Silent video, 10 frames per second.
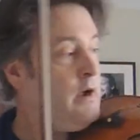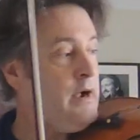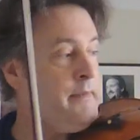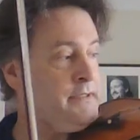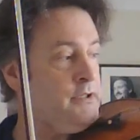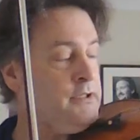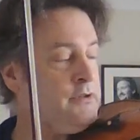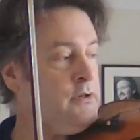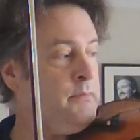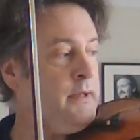I'm actually just
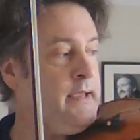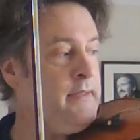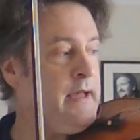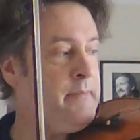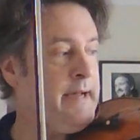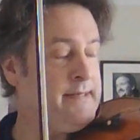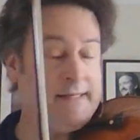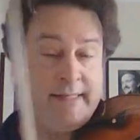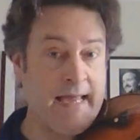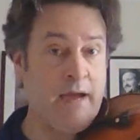going to play that
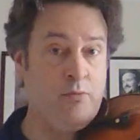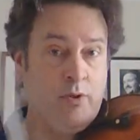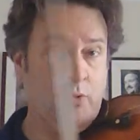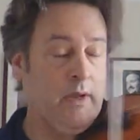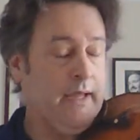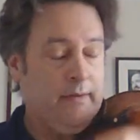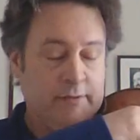pattern down the way.